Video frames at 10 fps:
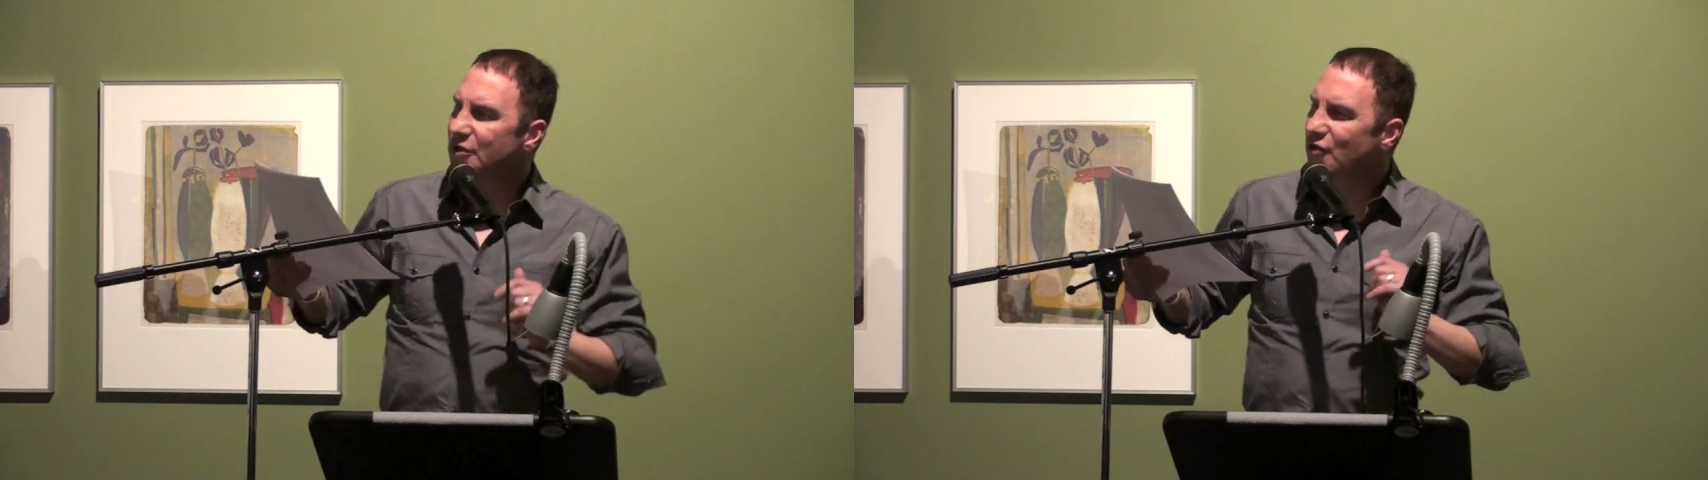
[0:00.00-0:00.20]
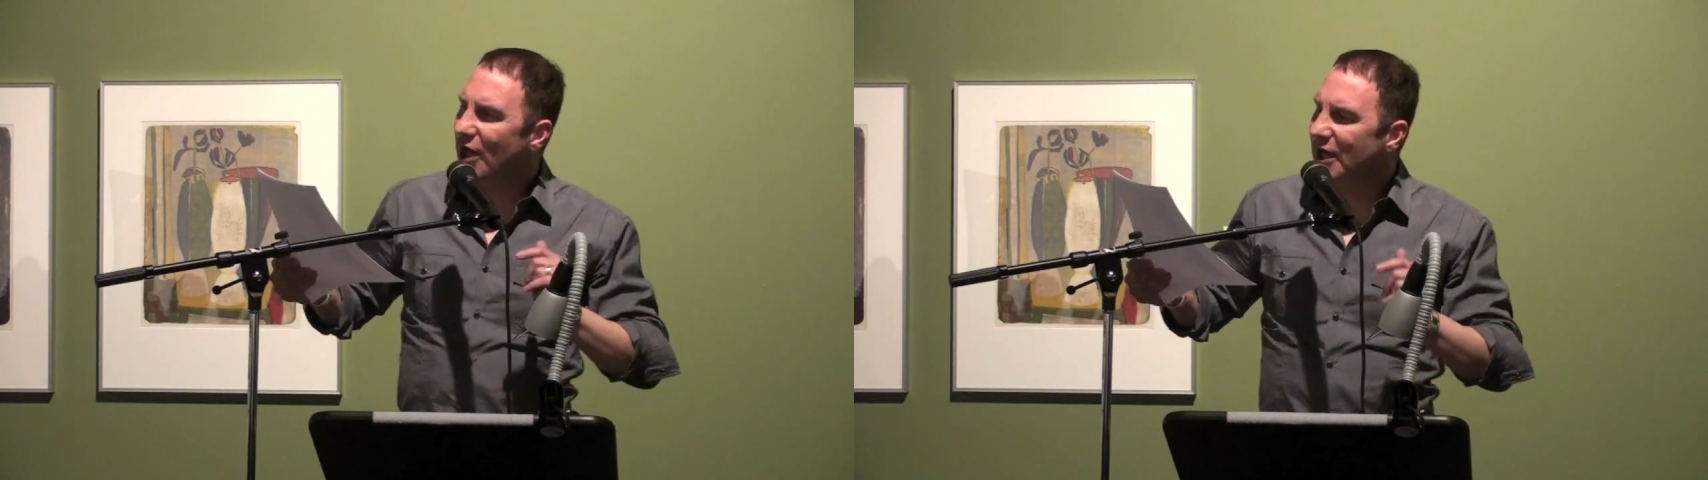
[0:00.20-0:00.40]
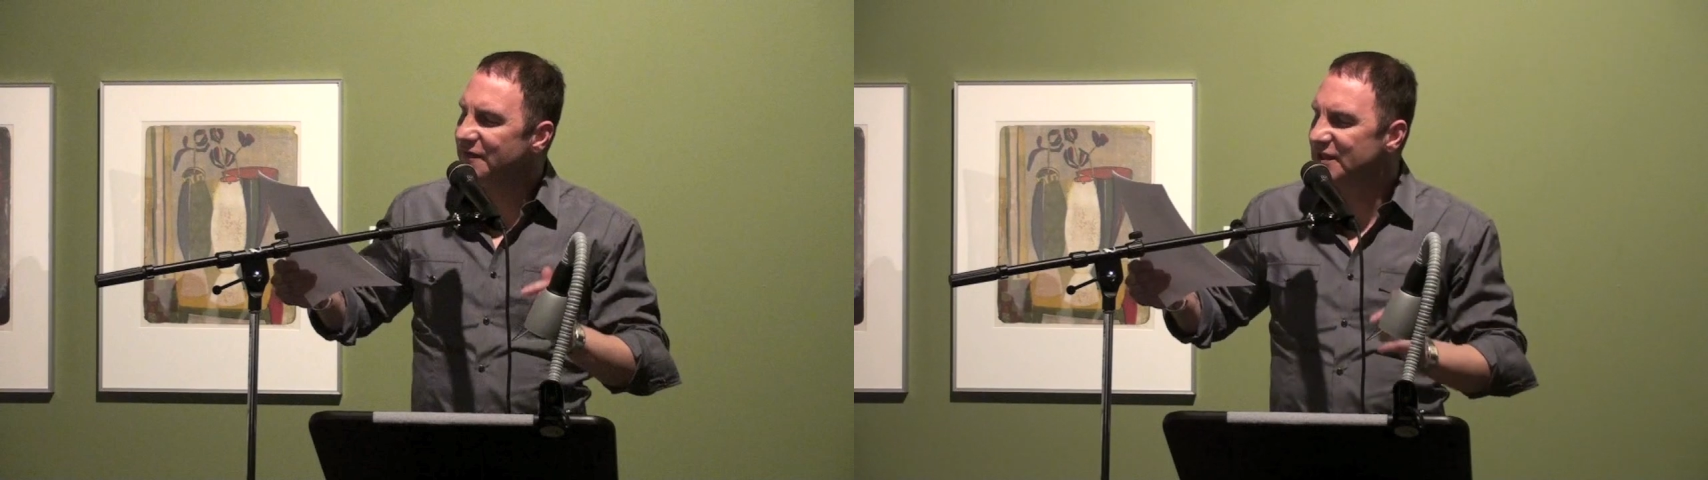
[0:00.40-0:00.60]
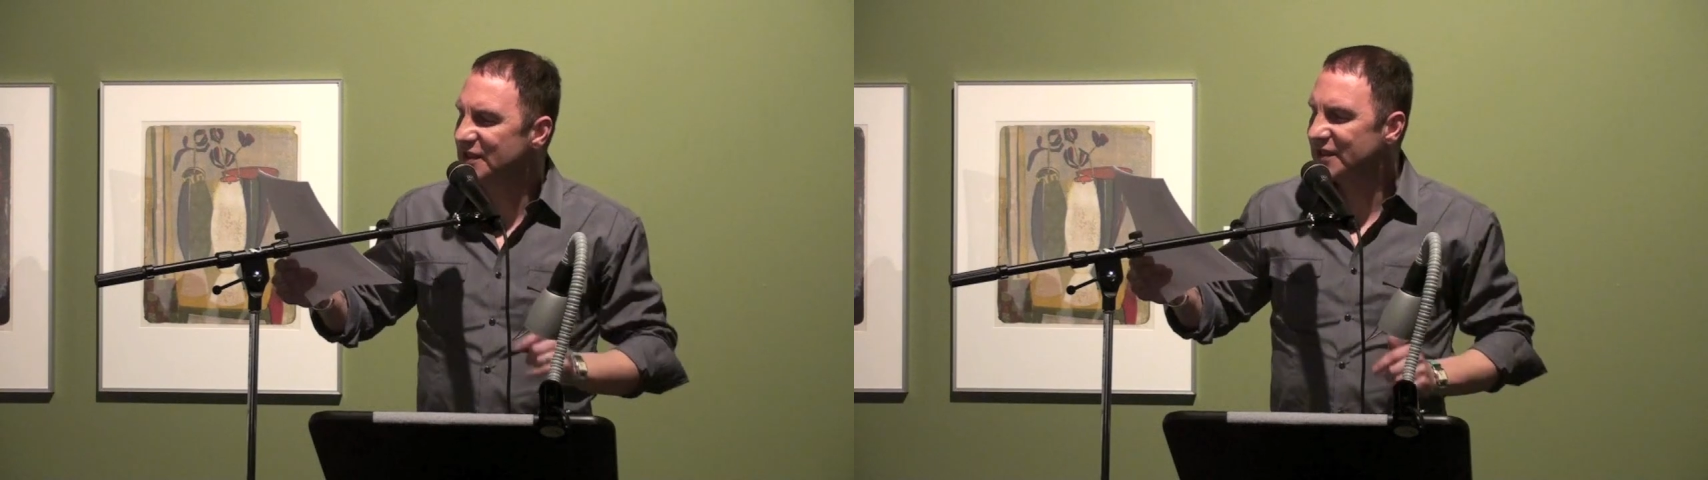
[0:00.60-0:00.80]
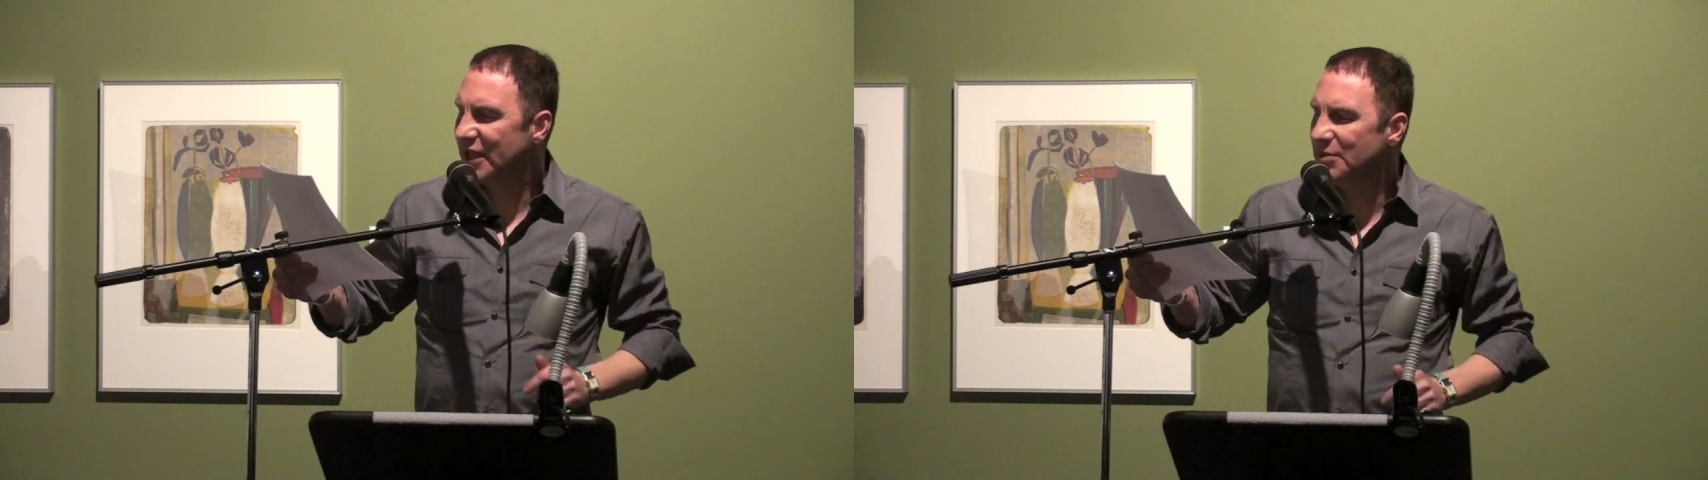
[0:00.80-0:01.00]
drives
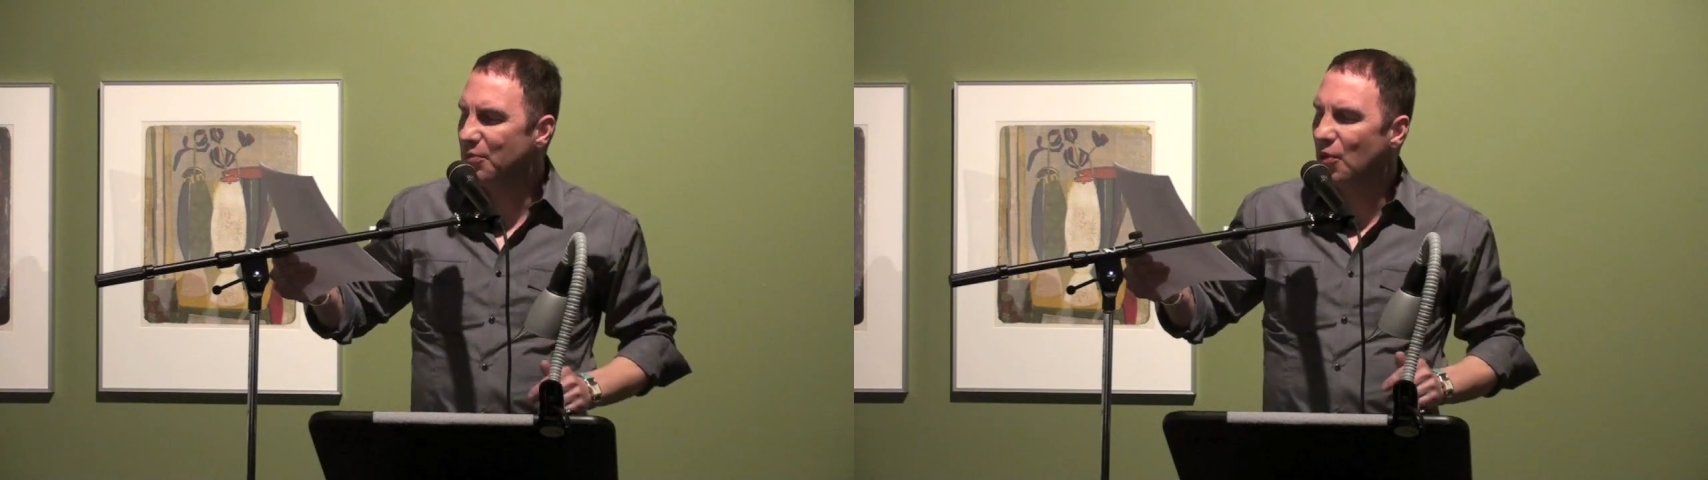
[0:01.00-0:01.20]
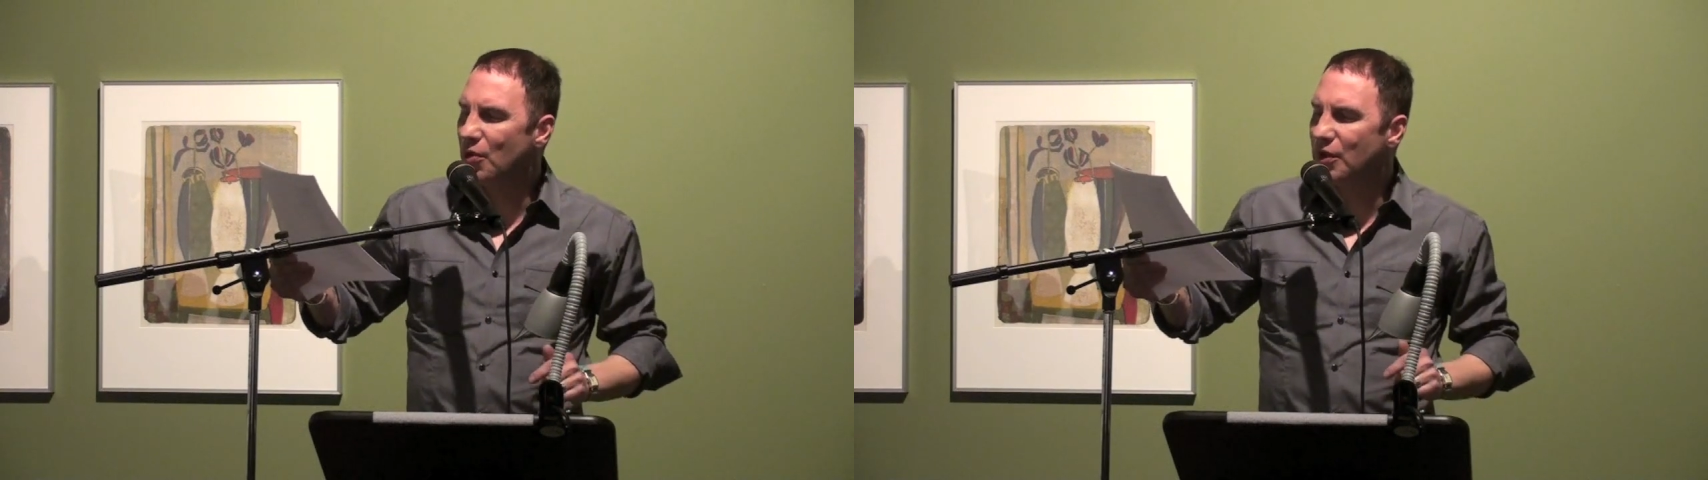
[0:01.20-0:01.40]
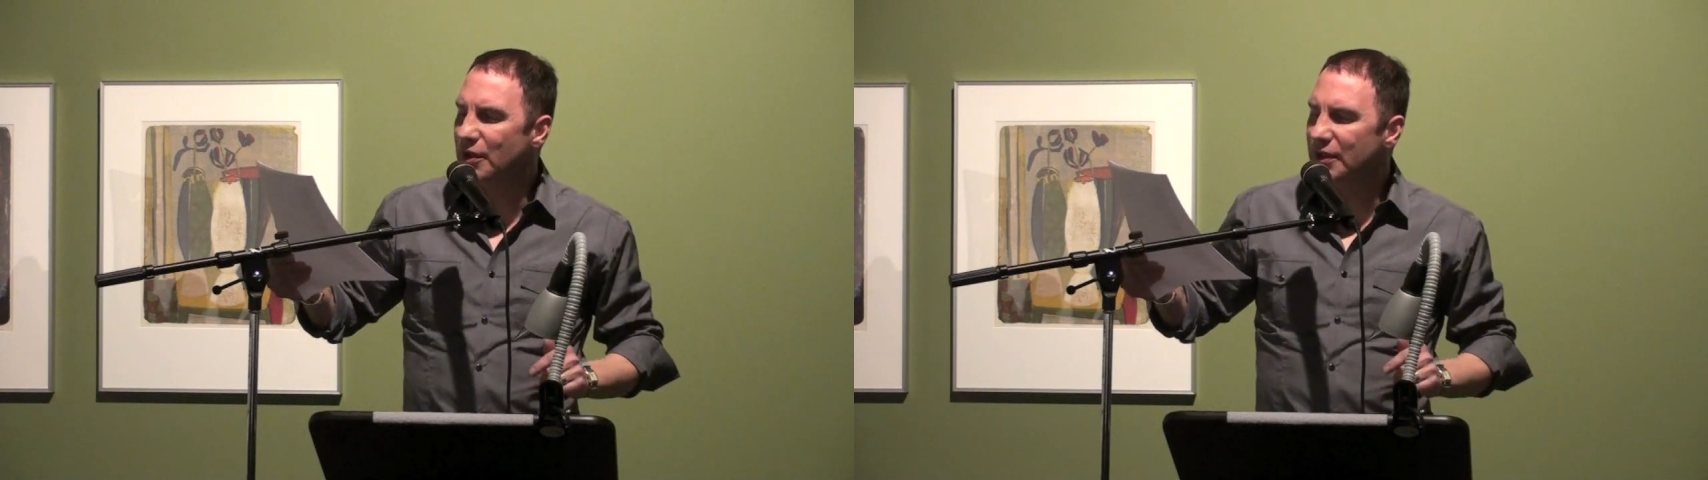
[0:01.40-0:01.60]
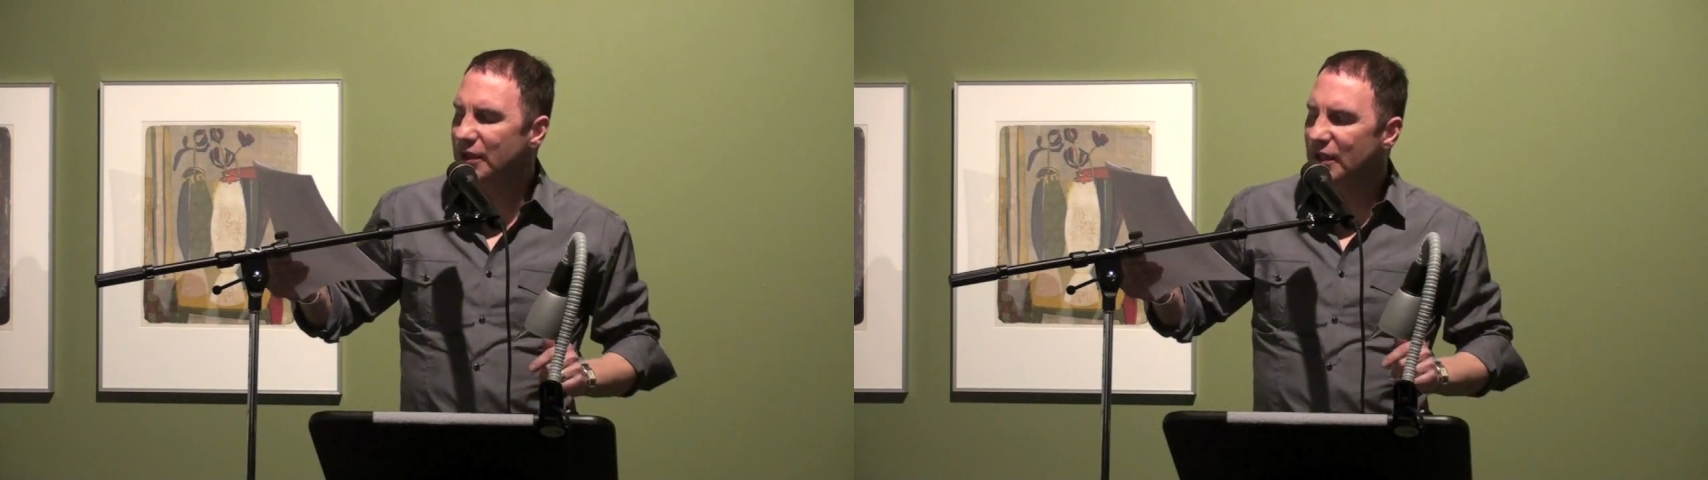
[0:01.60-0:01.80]
a skateboard.